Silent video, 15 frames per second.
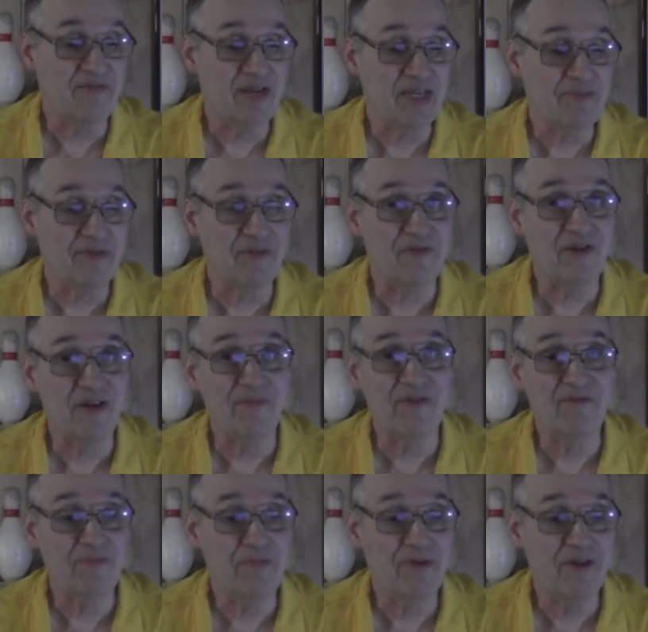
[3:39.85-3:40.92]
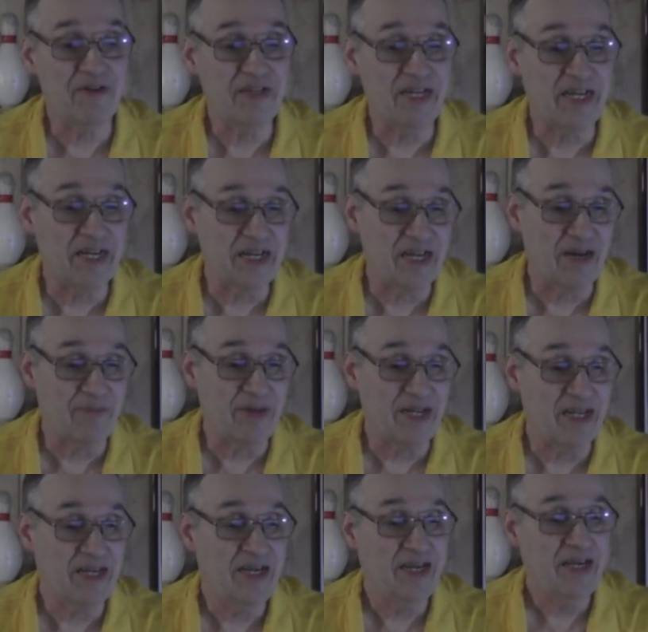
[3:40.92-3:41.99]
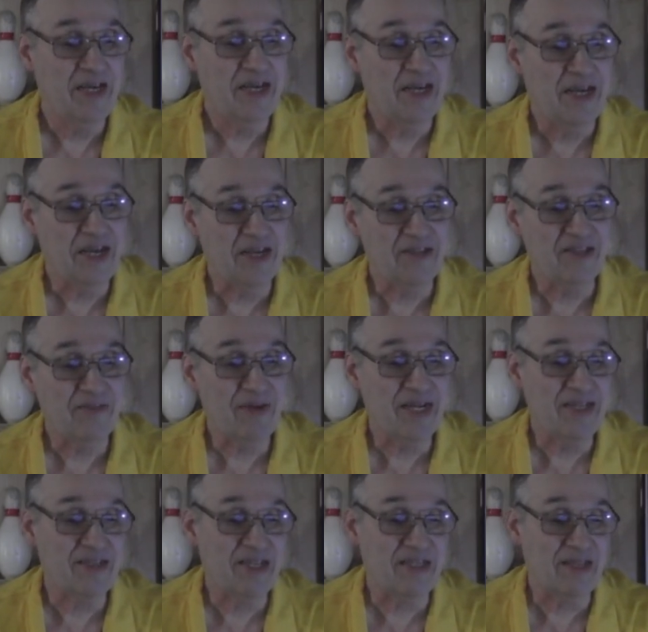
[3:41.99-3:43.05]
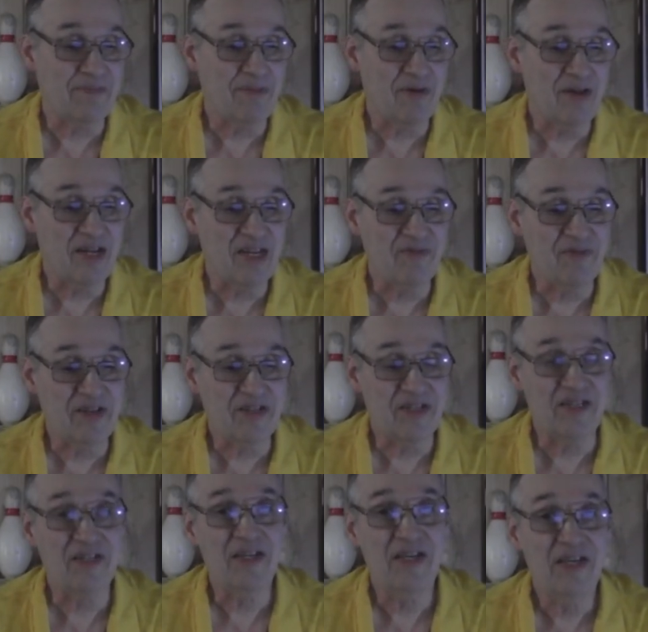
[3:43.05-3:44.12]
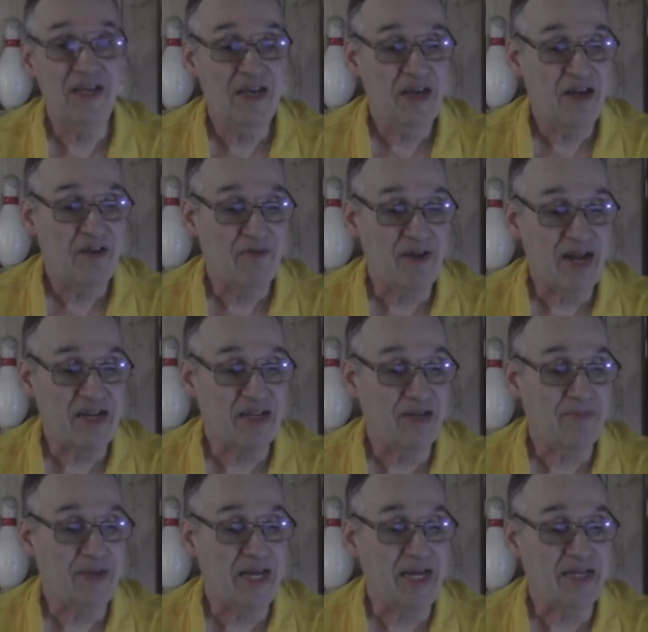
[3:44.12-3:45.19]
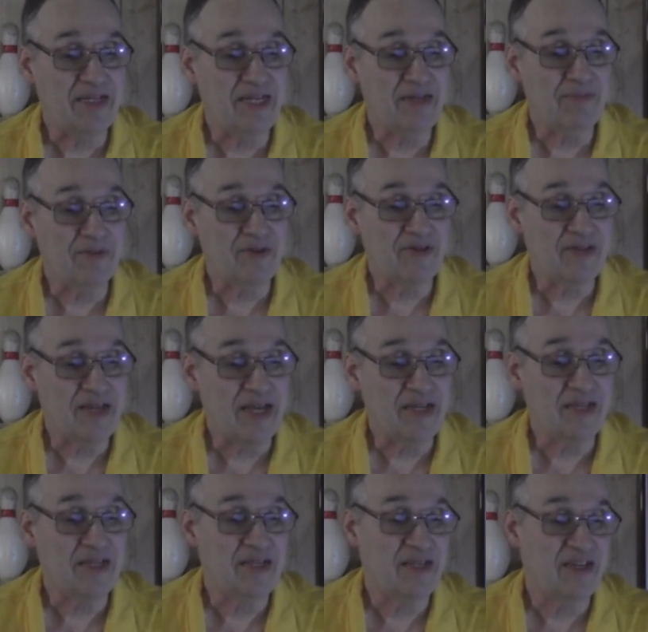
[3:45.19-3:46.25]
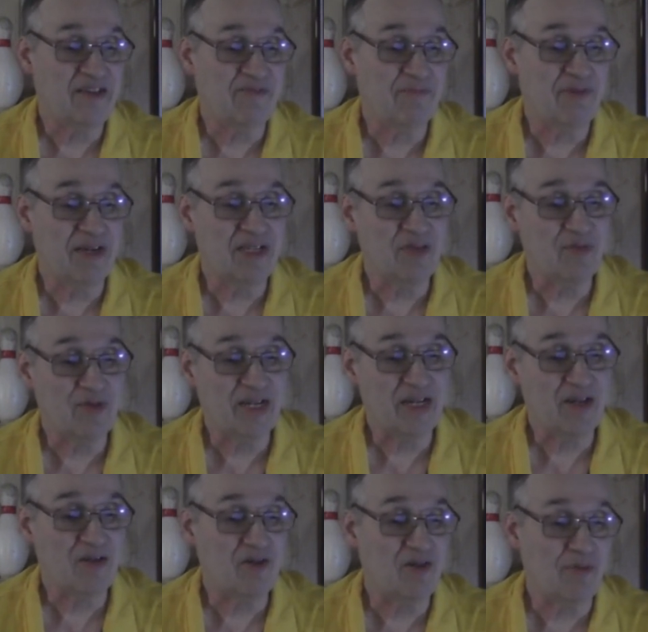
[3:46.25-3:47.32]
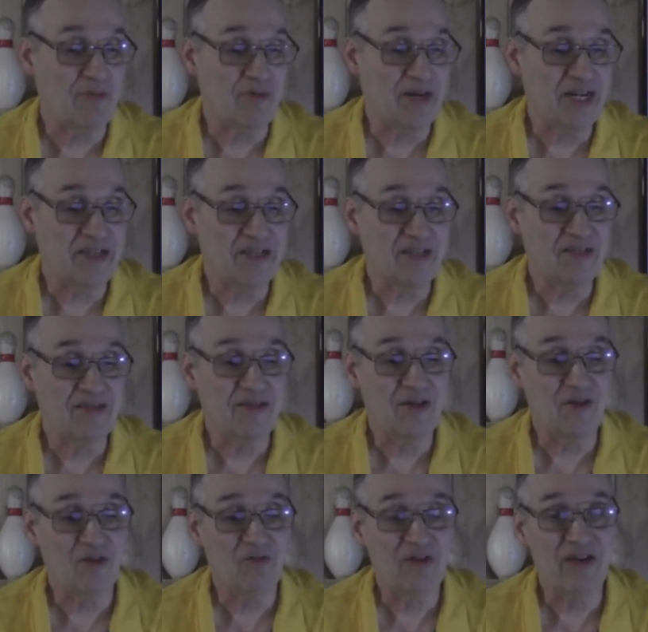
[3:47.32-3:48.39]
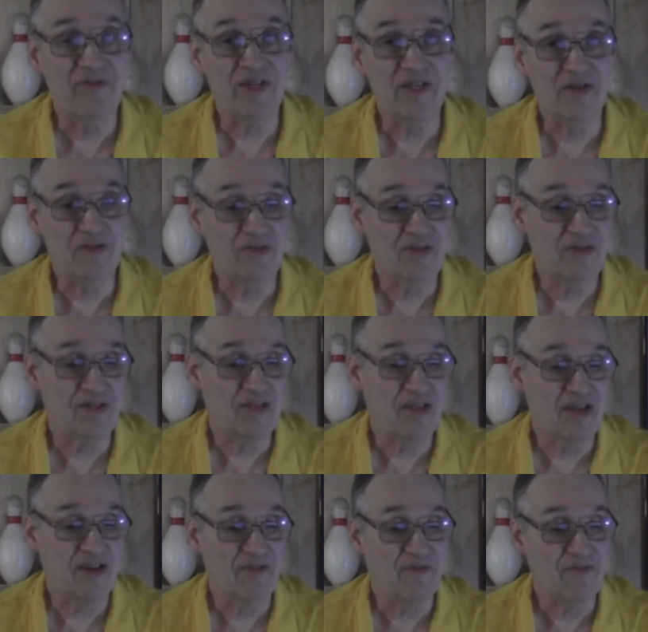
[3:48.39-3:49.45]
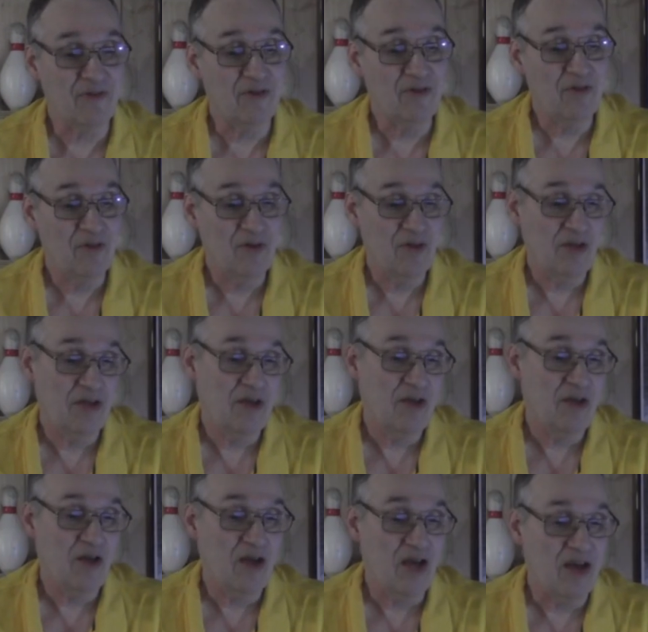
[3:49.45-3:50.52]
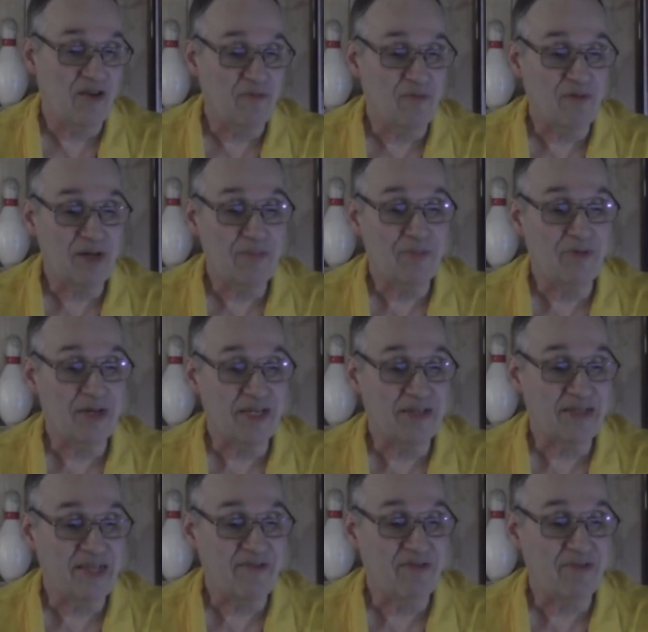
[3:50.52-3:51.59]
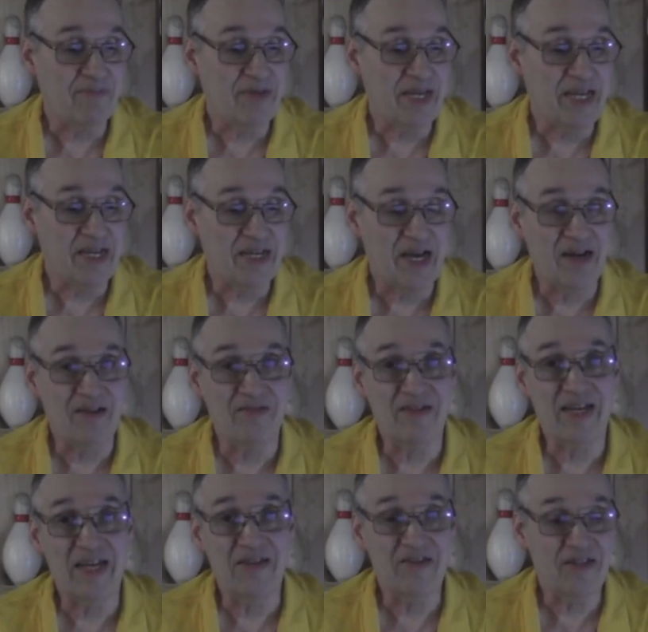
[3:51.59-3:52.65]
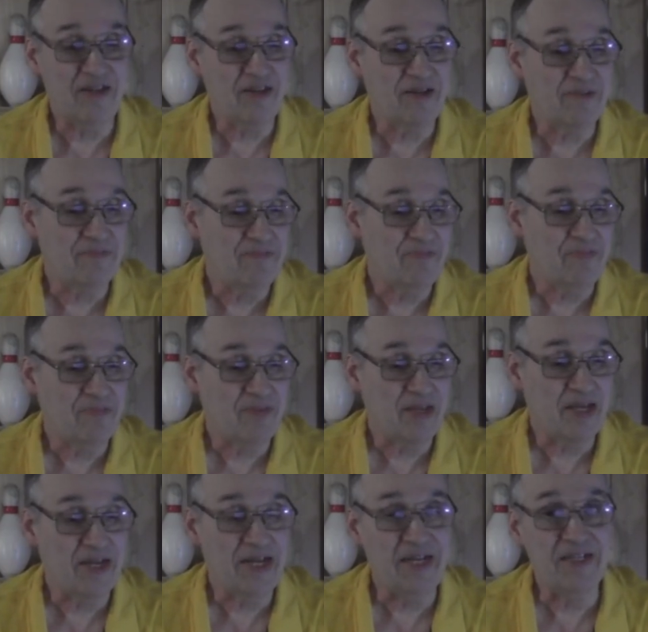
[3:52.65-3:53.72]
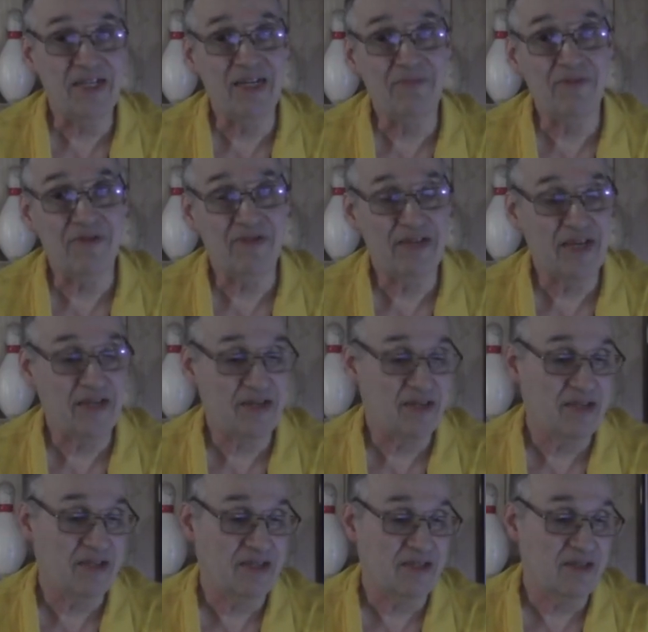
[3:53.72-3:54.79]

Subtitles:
investment firm of Pershing & Company, estimates that the bowling division racked up 18% of Brunswick Corporation's total revenues of $1.7 billion last year, and 18%